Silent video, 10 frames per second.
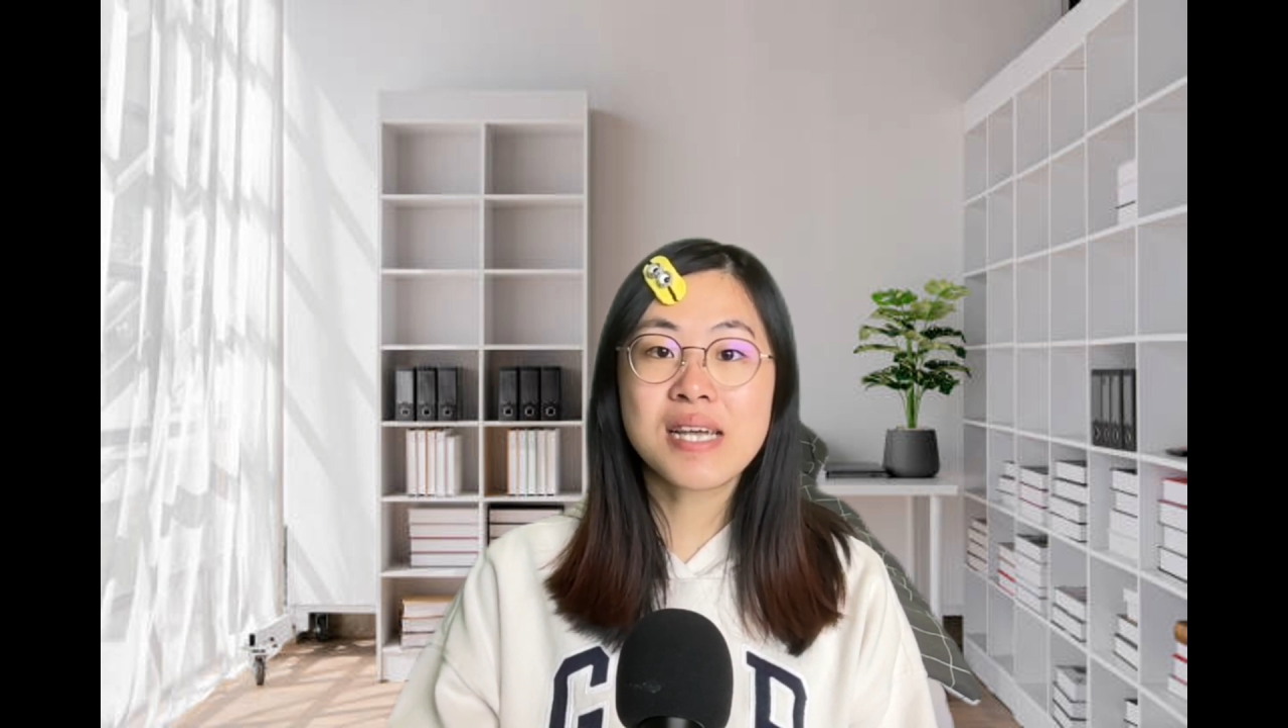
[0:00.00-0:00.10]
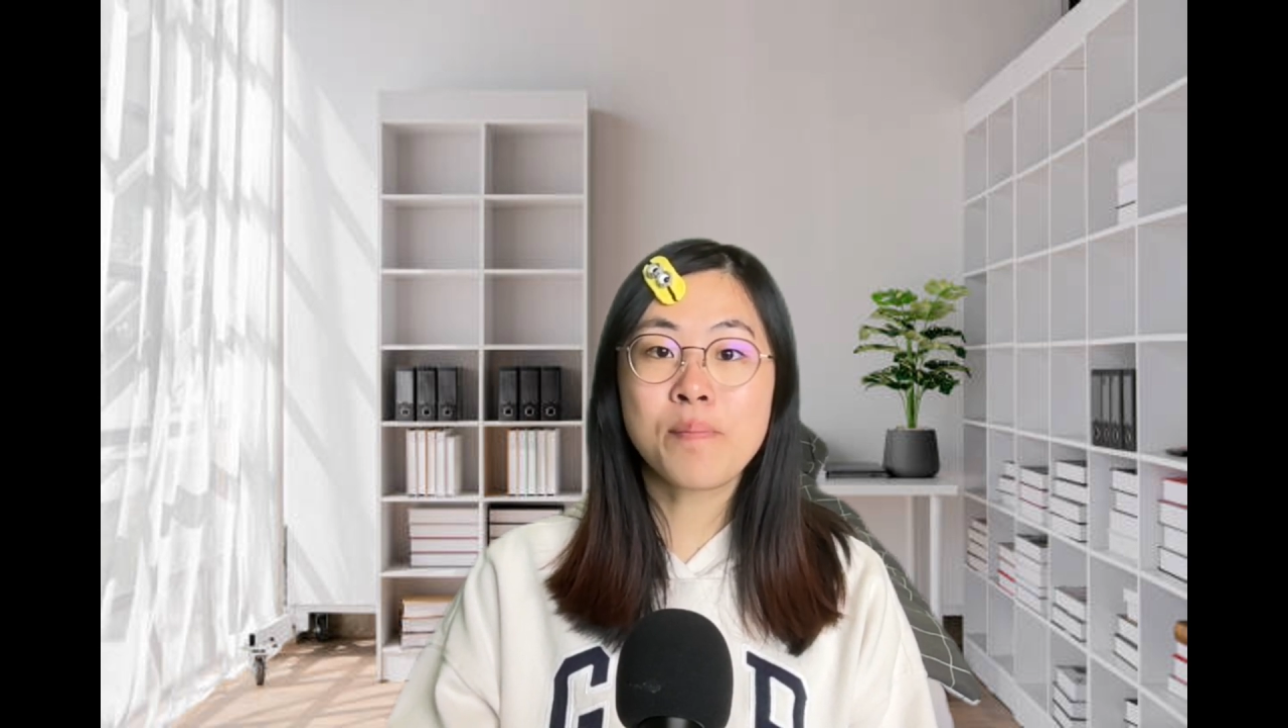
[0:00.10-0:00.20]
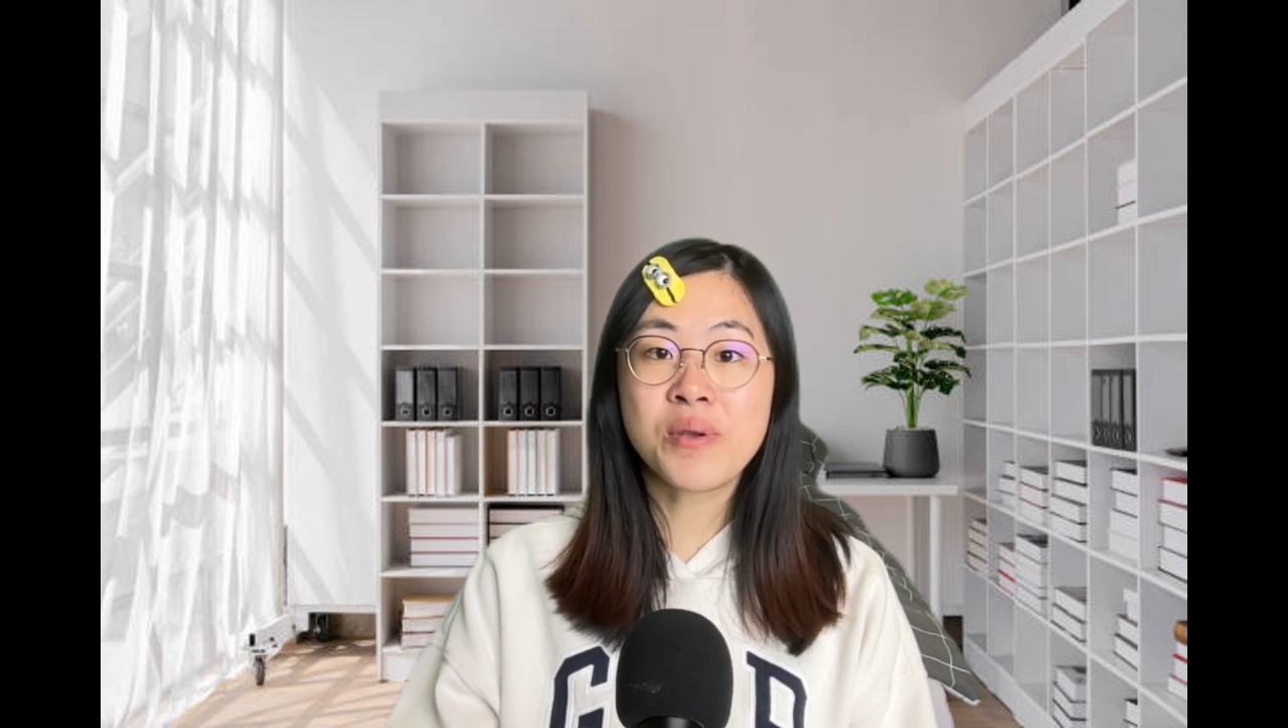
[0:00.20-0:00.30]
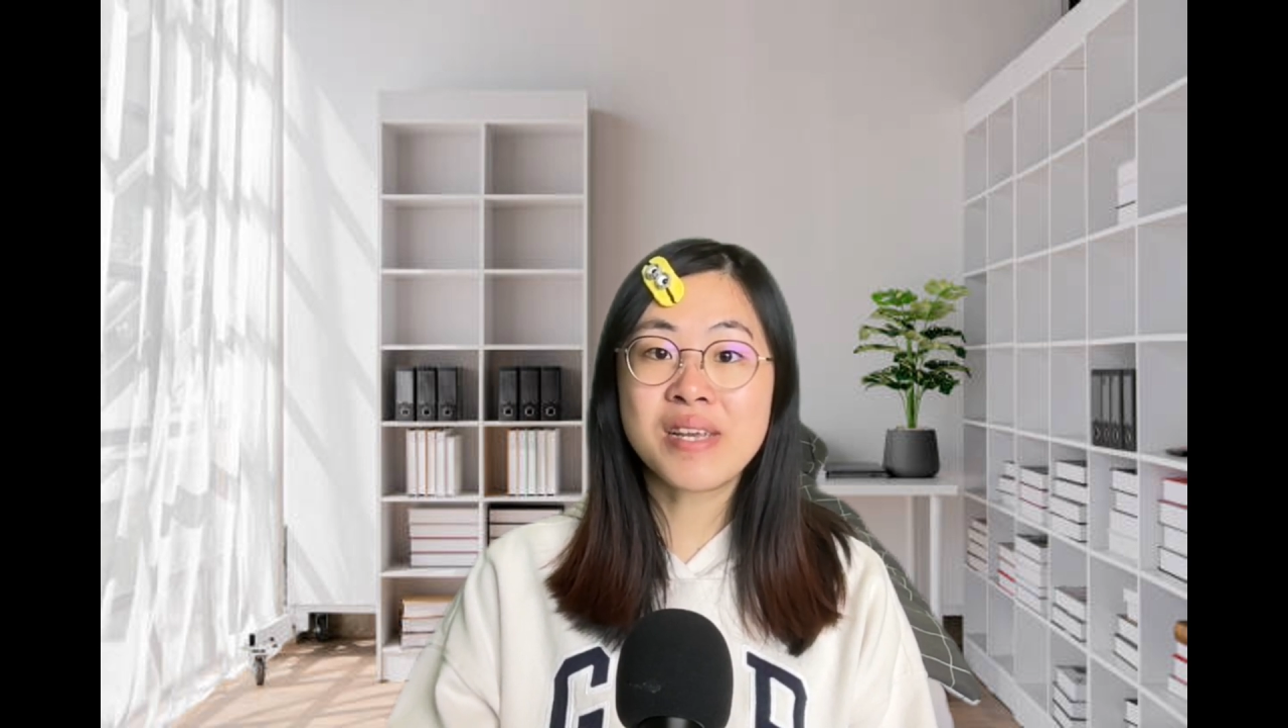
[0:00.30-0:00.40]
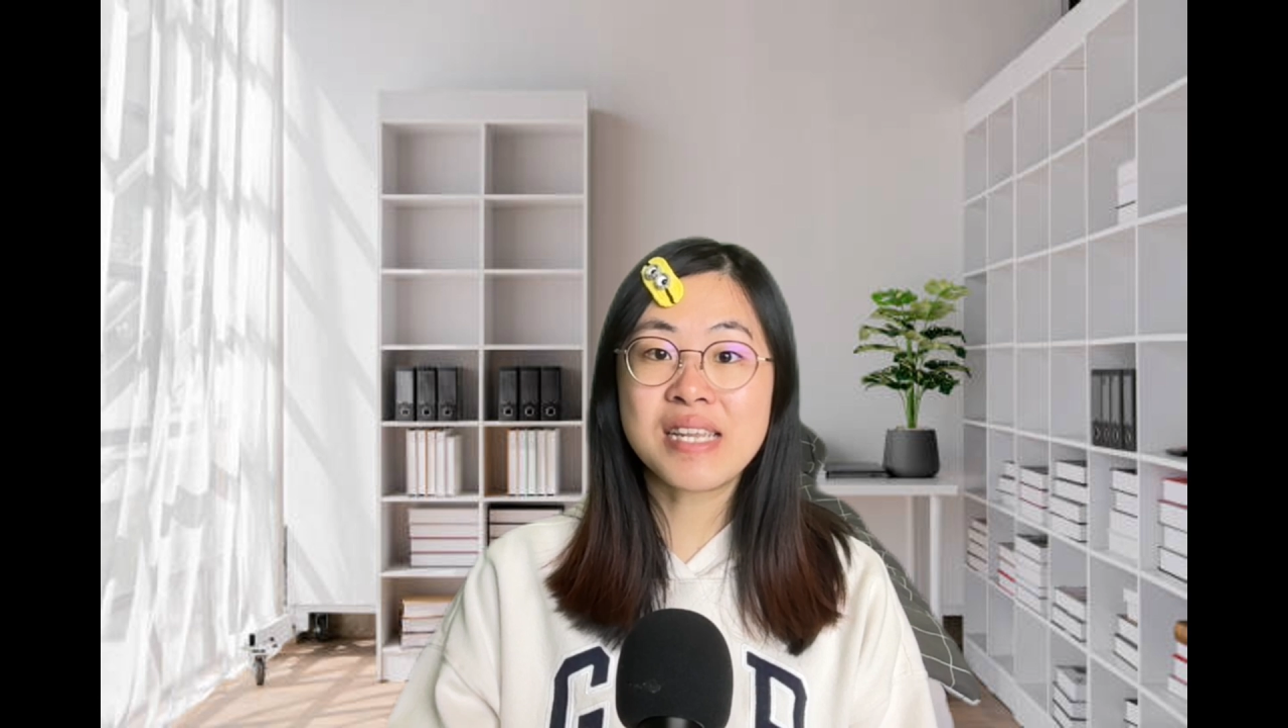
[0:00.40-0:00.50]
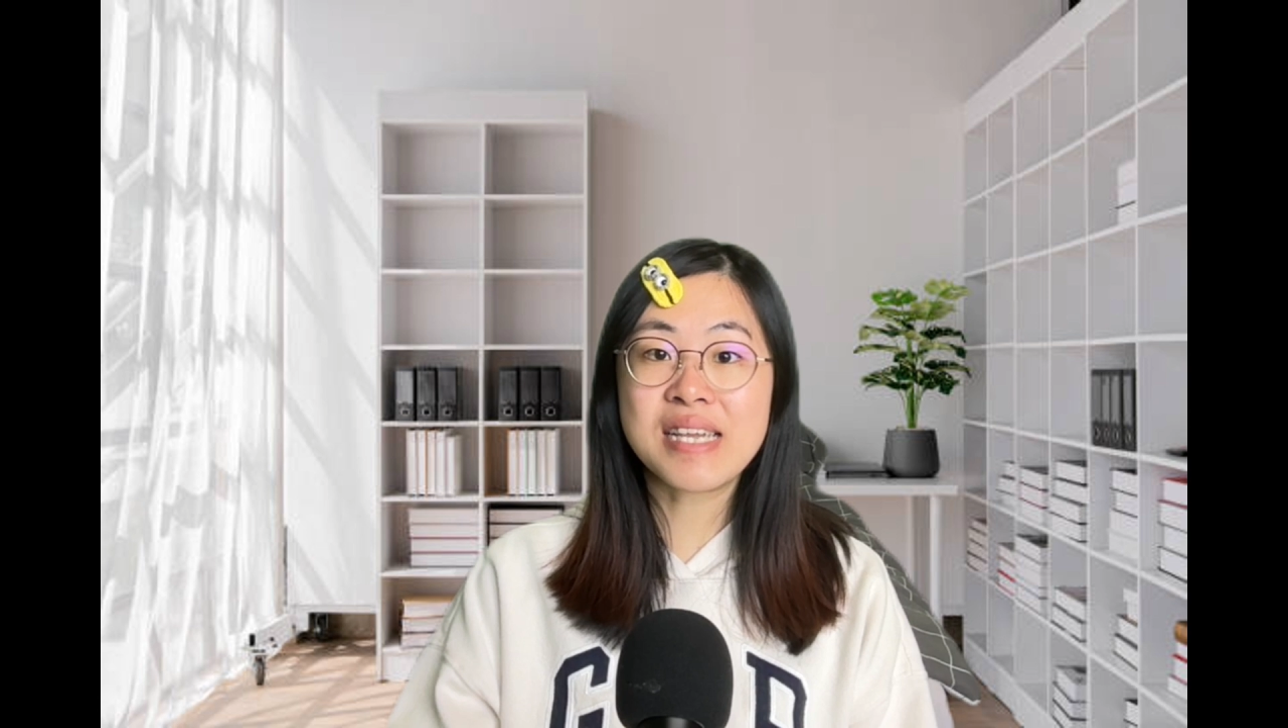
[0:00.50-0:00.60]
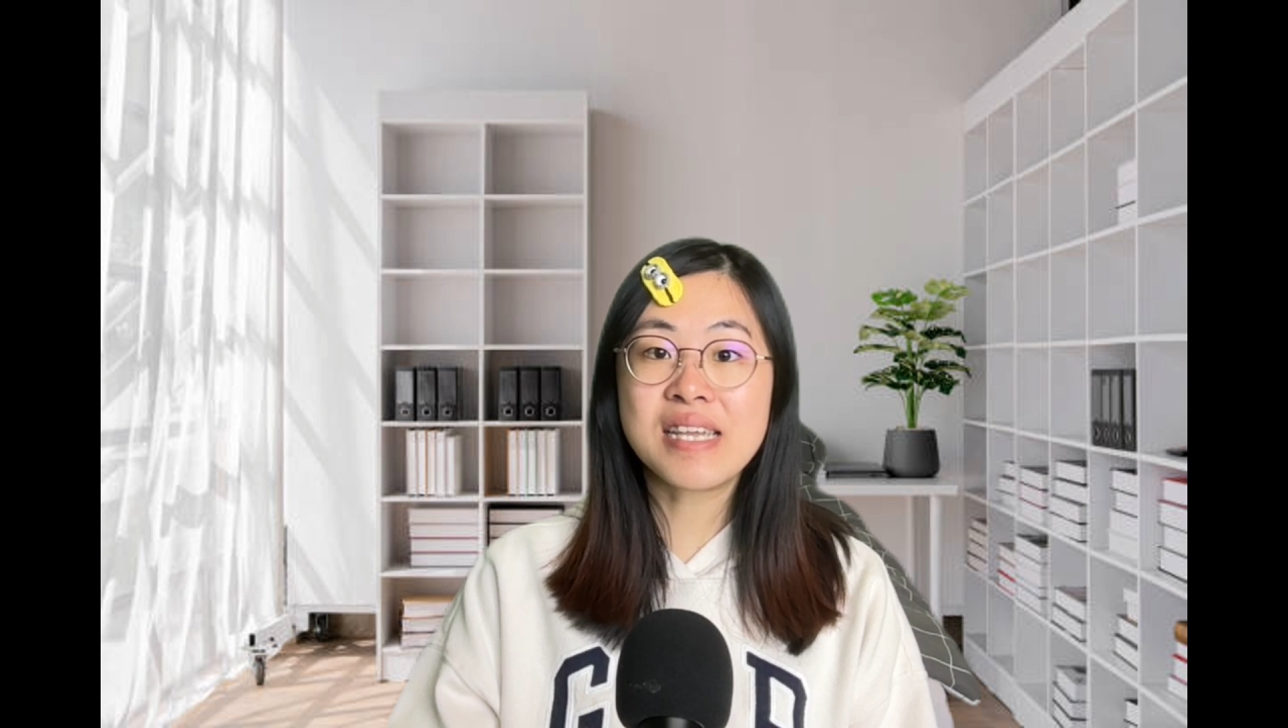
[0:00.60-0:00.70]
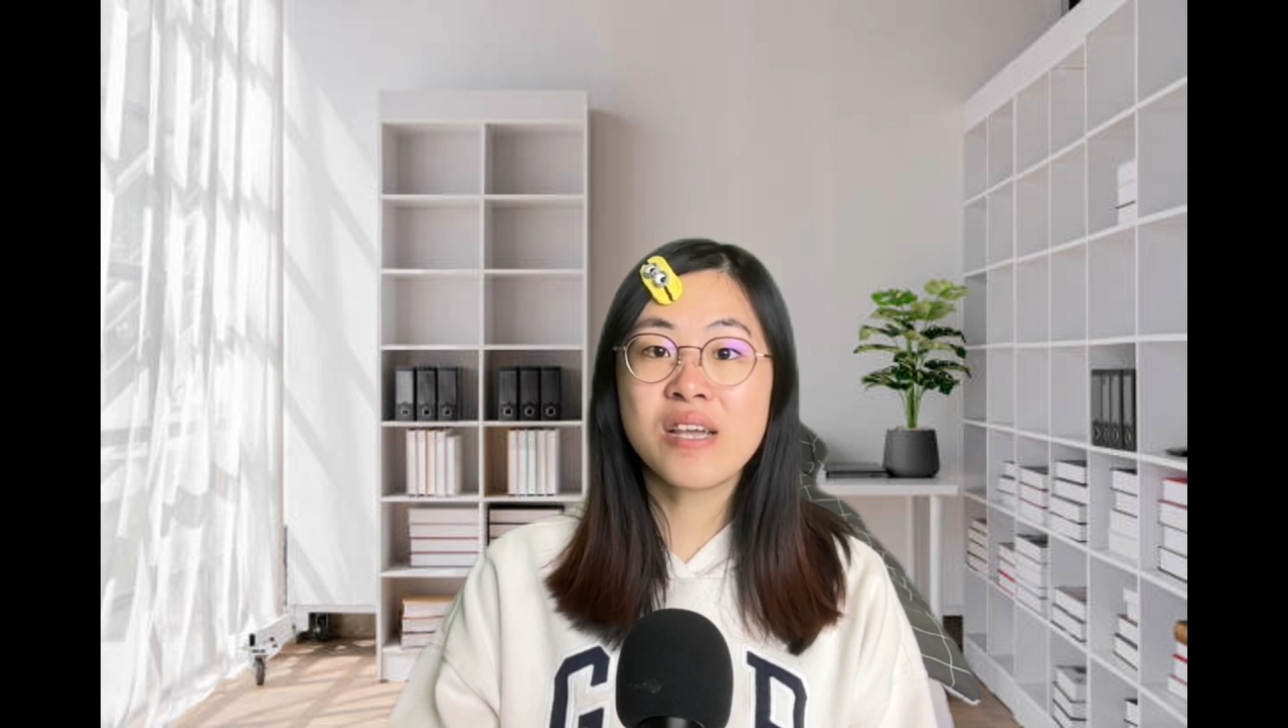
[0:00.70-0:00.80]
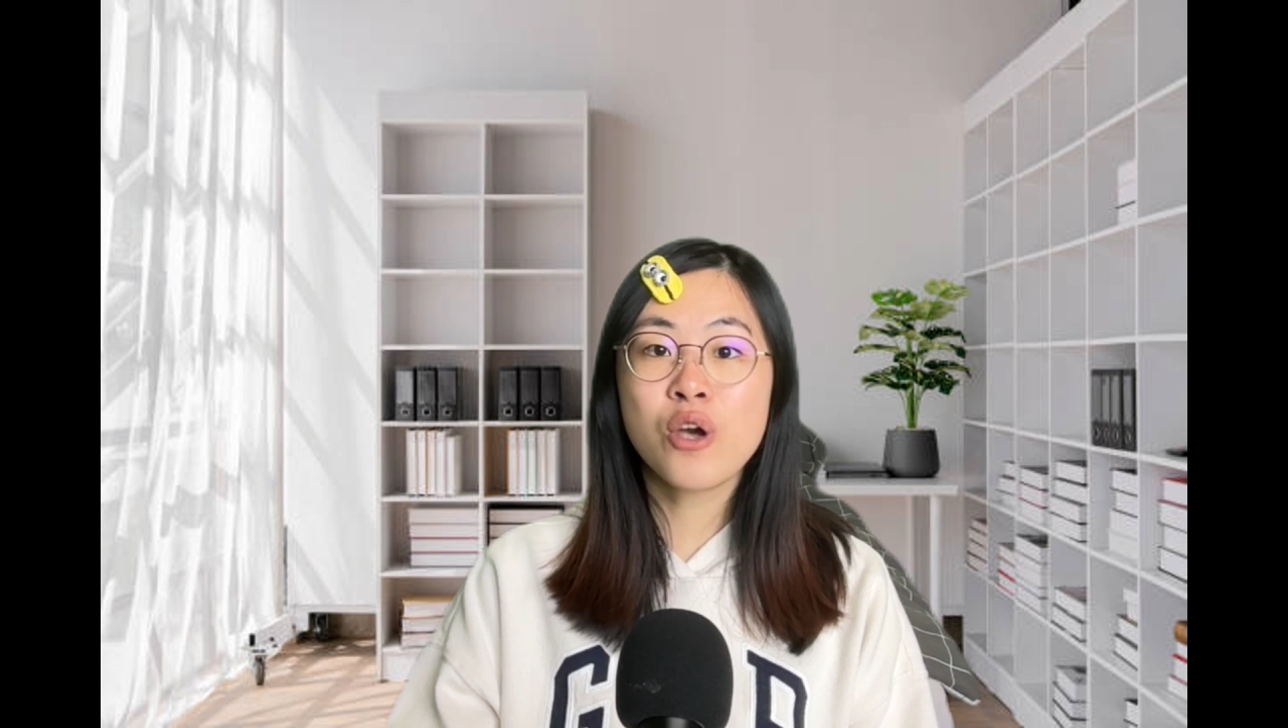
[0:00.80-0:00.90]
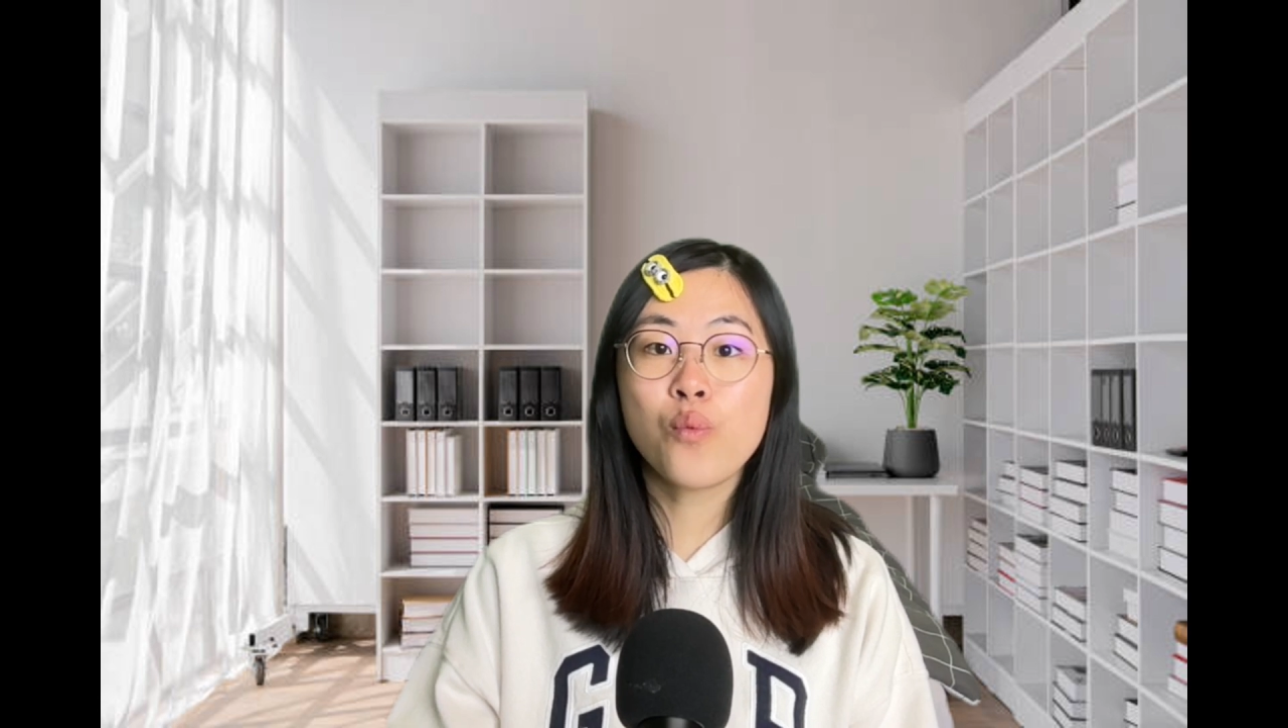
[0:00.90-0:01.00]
community